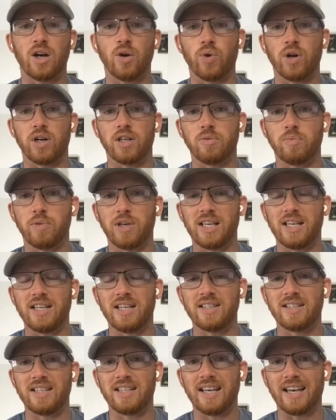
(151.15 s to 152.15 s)
I want it to be
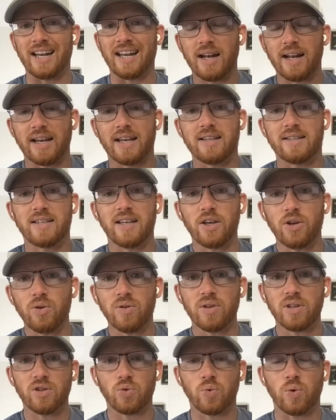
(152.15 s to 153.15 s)
easy. And I can tell
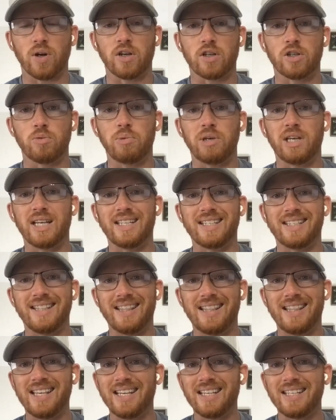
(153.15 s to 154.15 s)
you this works because
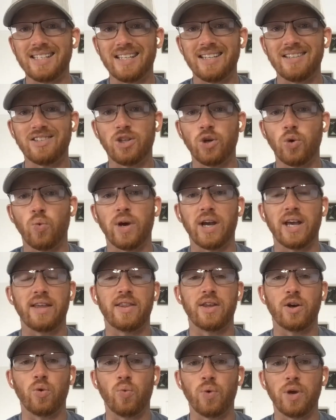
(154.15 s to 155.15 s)
this is the way
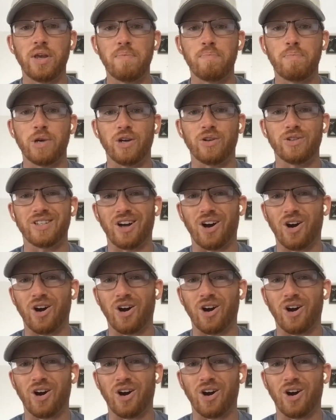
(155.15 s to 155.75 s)
that we built